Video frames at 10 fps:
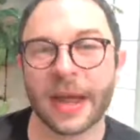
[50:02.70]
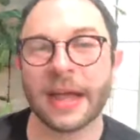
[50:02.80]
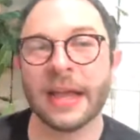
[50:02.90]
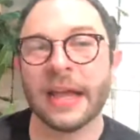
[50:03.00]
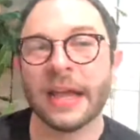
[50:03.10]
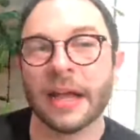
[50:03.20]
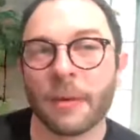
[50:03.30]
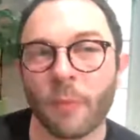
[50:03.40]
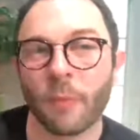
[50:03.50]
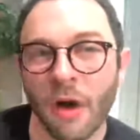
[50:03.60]
okay?
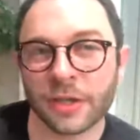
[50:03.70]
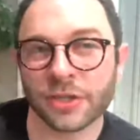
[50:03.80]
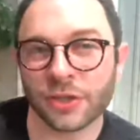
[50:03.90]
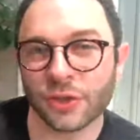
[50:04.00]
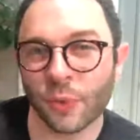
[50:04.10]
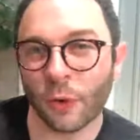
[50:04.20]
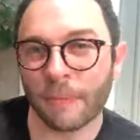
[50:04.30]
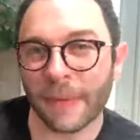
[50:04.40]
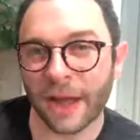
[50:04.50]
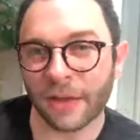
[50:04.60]
Watch your
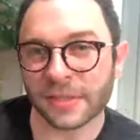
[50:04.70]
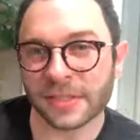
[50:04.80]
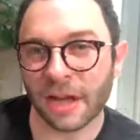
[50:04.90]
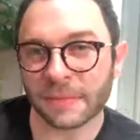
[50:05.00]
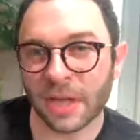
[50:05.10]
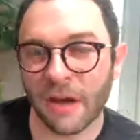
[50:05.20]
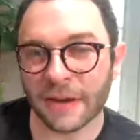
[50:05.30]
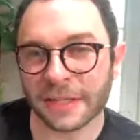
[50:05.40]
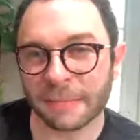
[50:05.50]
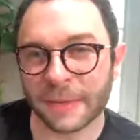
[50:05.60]
mouth. Stop
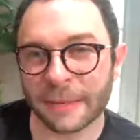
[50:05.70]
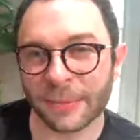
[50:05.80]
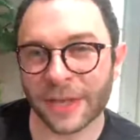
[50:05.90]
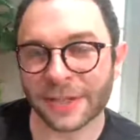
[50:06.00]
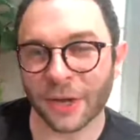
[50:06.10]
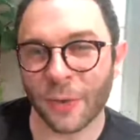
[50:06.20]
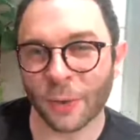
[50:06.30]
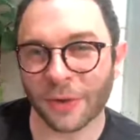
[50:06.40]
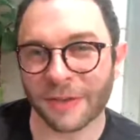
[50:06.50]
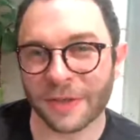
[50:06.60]
talking to people out the
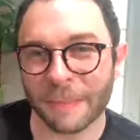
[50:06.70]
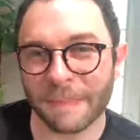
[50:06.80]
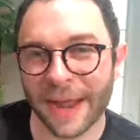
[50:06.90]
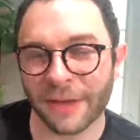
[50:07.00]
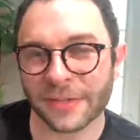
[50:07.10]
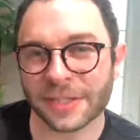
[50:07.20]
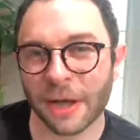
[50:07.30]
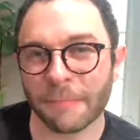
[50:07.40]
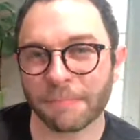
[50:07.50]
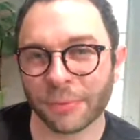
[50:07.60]
corner of your mouth.
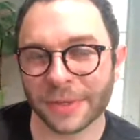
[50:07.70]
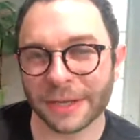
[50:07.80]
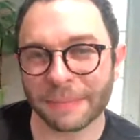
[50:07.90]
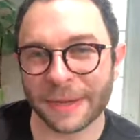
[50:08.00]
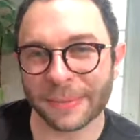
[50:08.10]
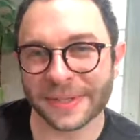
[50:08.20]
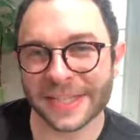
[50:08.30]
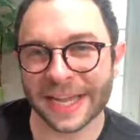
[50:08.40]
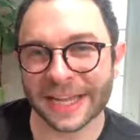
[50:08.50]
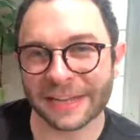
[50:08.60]
Stop bullying people and
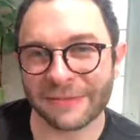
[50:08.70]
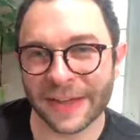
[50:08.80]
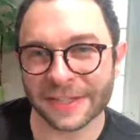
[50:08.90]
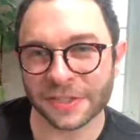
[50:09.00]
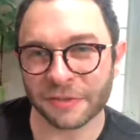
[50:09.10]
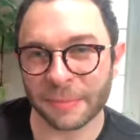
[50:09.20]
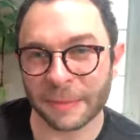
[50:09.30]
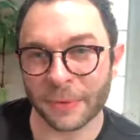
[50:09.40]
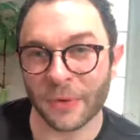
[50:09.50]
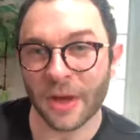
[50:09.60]
taking advantage of
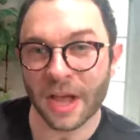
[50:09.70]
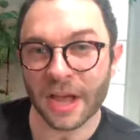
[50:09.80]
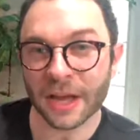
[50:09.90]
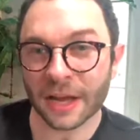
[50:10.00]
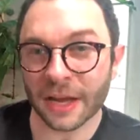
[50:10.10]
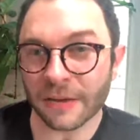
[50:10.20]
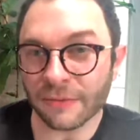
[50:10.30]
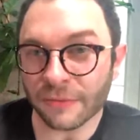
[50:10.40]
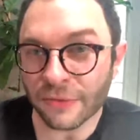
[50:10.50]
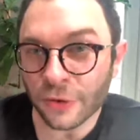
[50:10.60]
people.
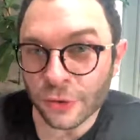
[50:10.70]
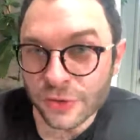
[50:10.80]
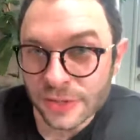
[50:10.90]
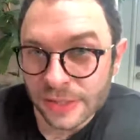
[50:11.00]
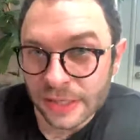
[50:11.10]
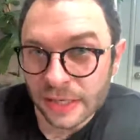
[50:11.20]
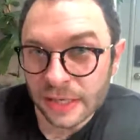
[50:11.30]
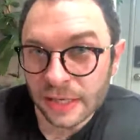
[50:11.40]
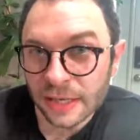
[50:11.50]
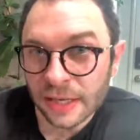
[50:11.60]
Conversely,
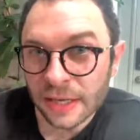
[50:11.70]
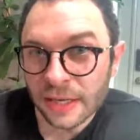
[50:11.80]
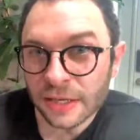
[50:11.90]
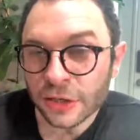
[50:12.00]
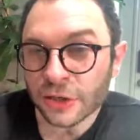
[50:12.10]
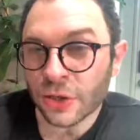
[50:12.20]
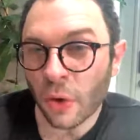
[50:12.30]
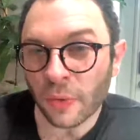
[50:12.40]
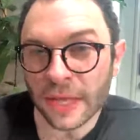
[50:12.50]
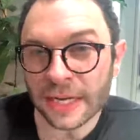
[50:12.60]

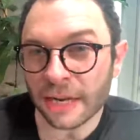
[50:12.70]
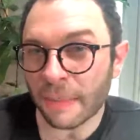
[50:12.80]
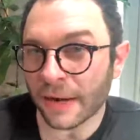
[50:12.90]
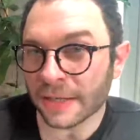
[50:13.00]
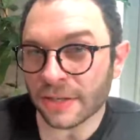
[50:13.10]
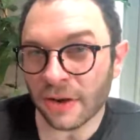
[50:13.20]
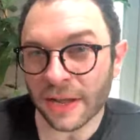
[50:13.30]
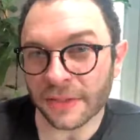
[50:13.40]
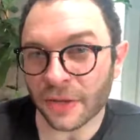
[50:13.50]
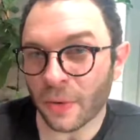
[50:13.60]
don't let anybody
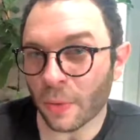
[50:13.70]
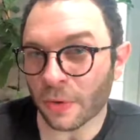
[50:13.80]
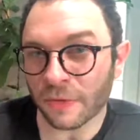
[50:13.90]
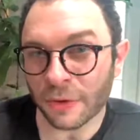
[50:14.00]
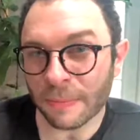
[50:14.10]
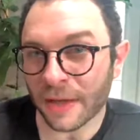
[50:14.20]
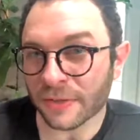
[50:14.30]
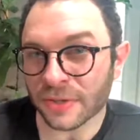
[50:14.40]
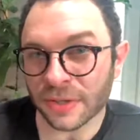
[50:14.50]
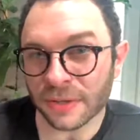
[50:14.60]
talk out the corner of their
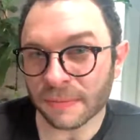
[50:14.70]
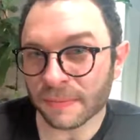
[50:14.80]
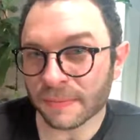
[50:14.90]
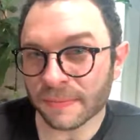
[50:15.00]
mouth to you.